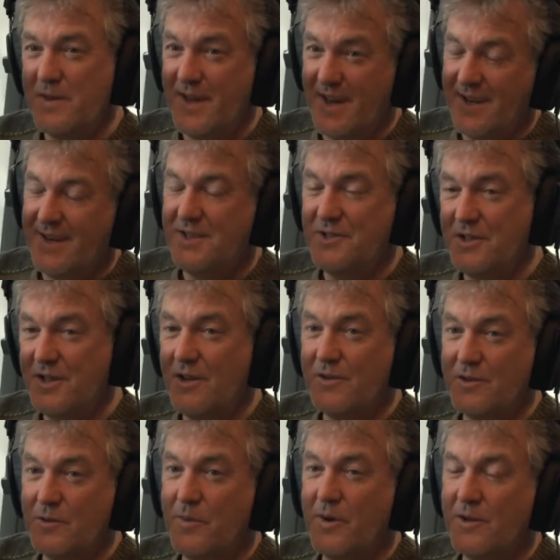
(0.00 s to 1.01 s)
with that unless you go
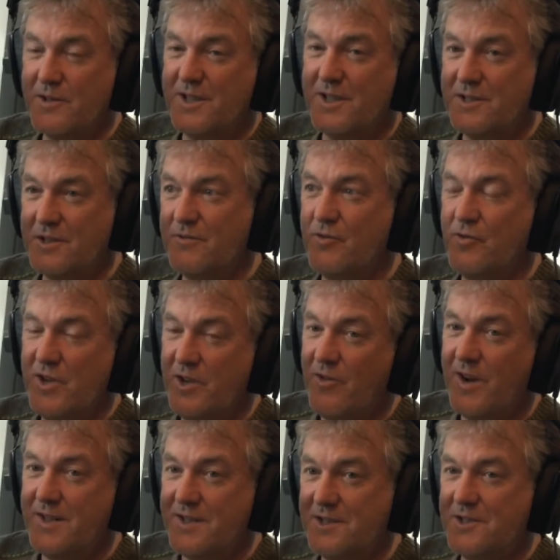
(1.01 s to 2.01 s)
through the process of
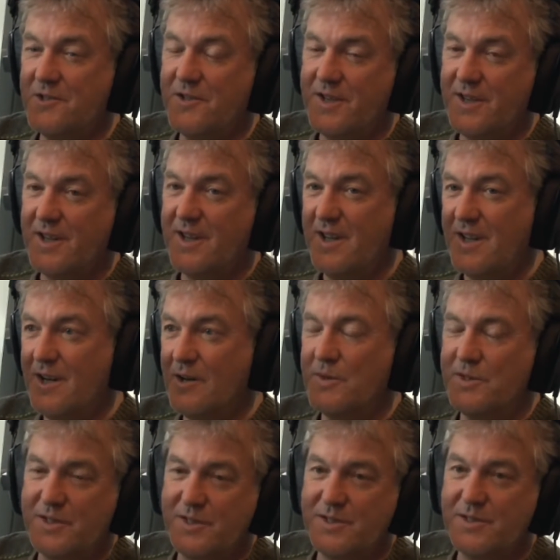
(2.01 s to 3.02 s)
re-registering a car,
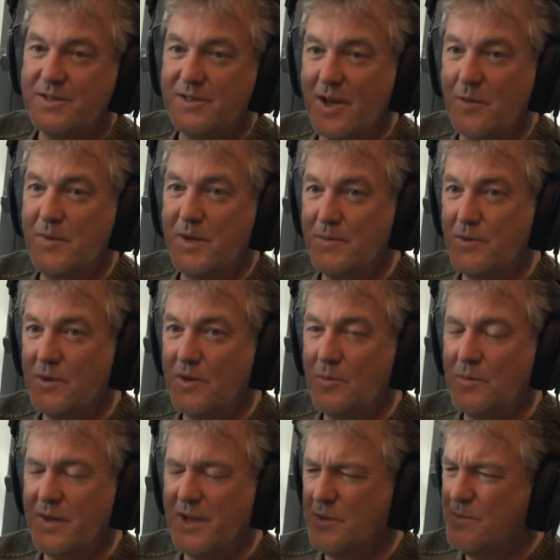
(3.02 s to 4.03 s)
which is a bit more
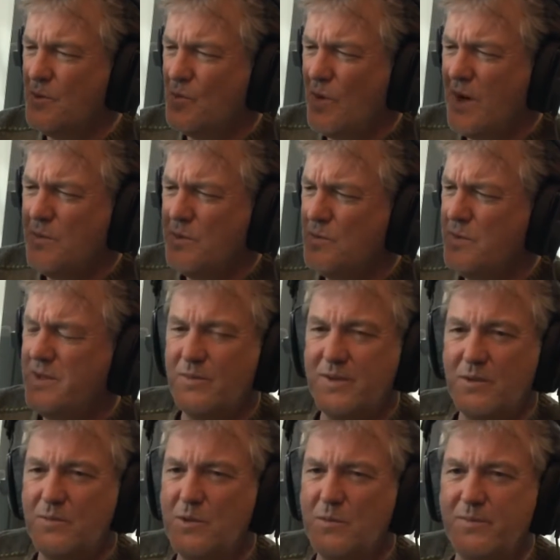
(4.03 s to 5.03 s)
complicated. But why would
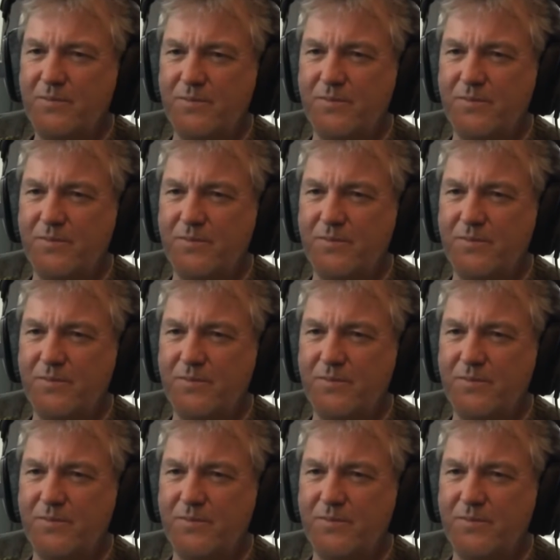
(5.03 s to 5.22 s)
we,